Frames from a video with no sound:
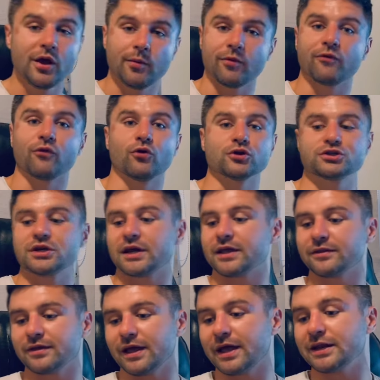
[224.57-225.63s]
before
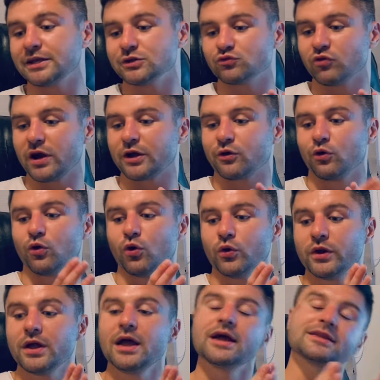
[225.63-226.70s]
checking Doheny's
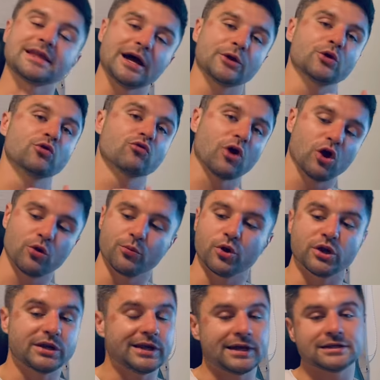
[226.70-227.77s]
record. Daniel
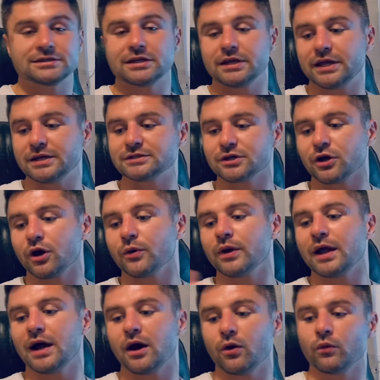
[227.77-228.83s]
Roman, years and years ago
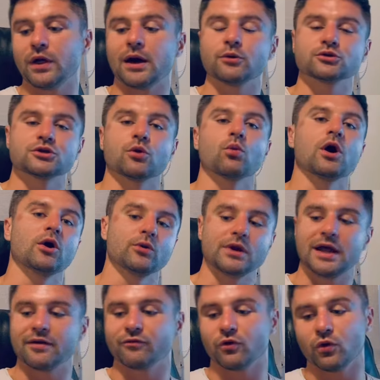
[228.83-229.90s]
now, that was at world
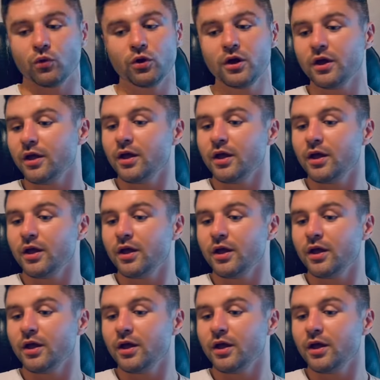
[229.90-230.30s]
level.